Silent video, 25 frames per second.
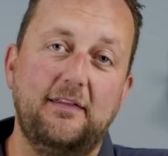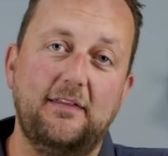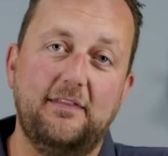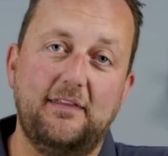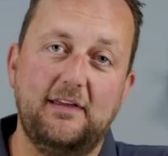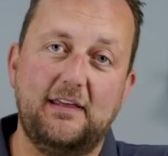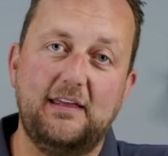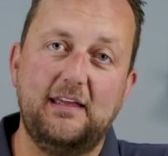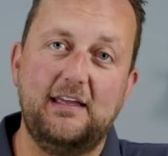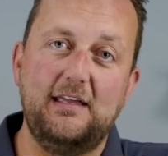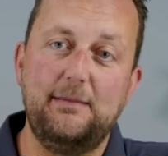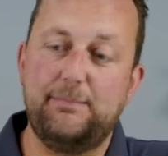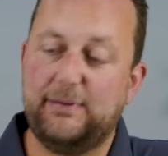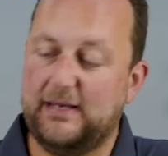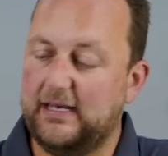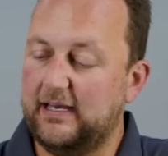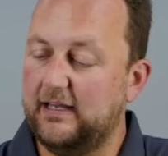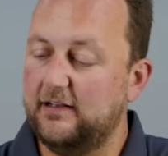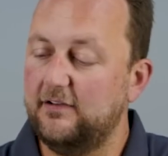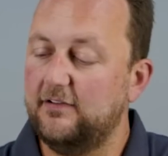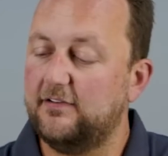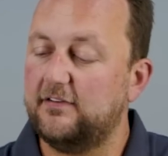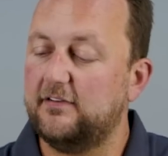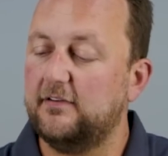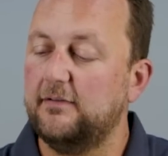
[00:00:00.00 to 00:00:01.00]
the
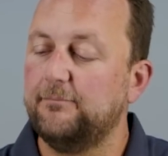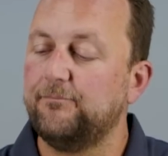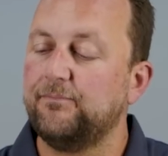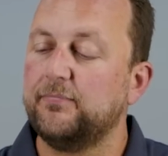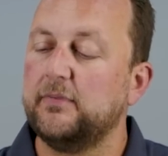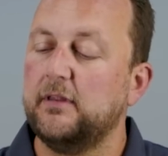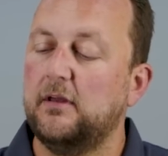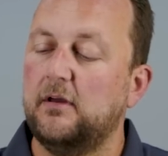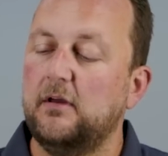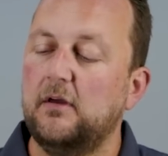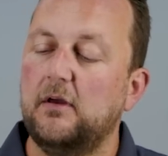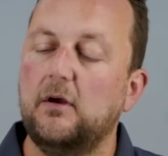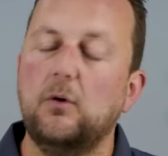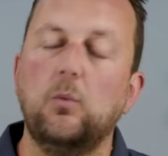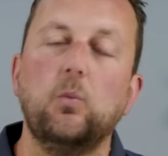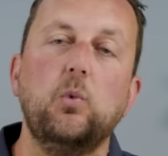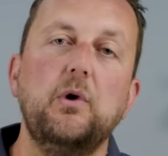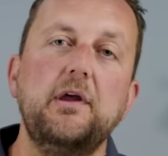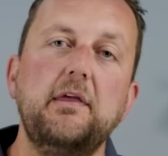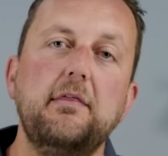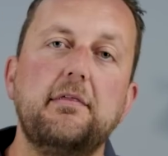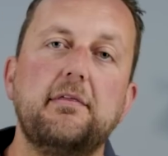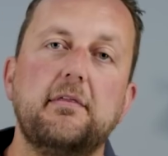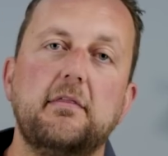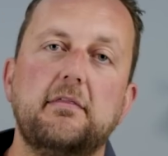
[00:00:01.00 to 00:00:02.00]
keypads,
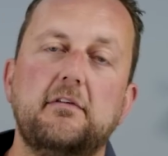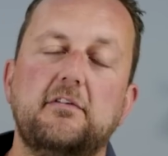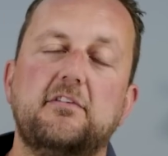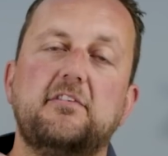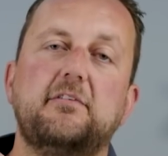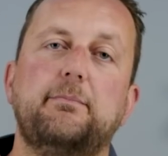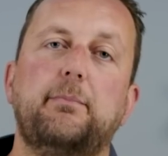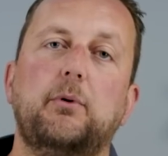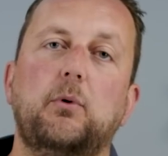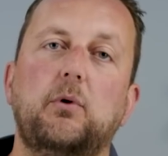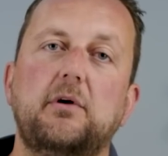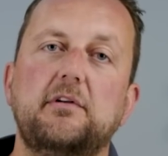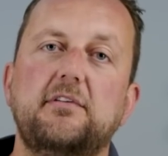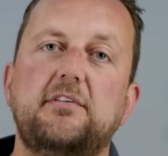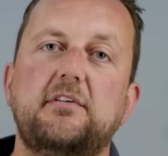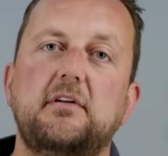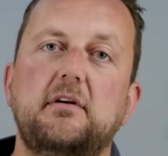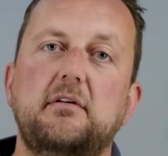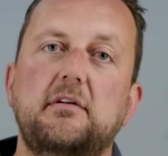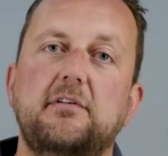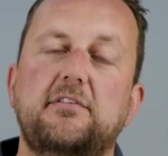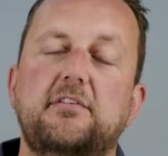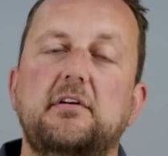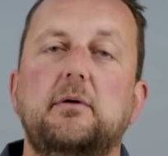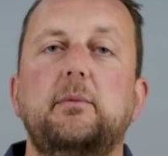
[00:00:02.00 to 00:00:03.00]
with the Sport series.